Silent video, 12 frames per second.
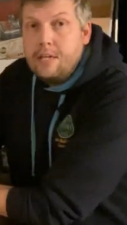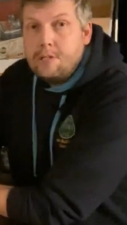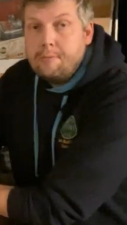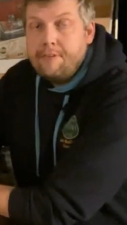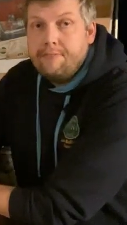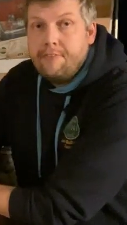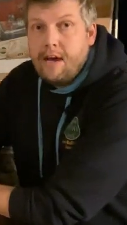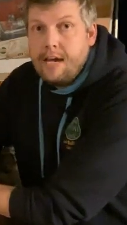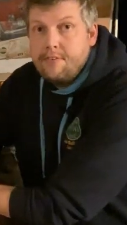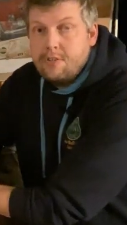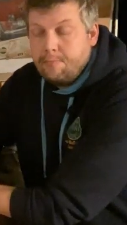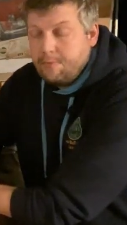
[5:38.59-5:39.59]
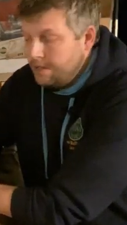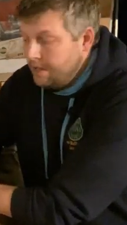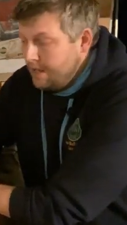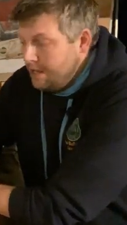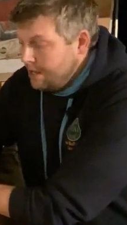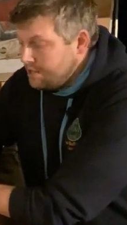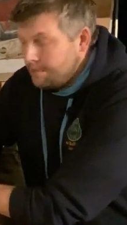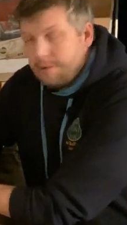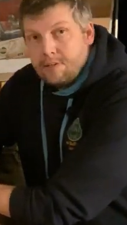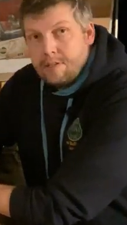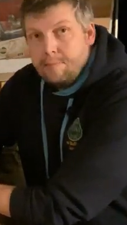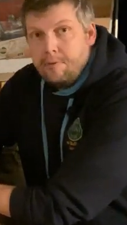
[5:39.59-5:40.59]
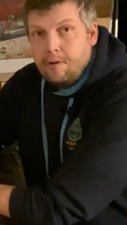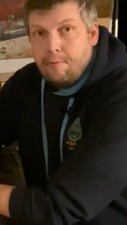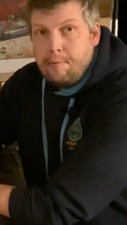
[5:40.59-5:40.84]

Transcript: SW5 or something similar.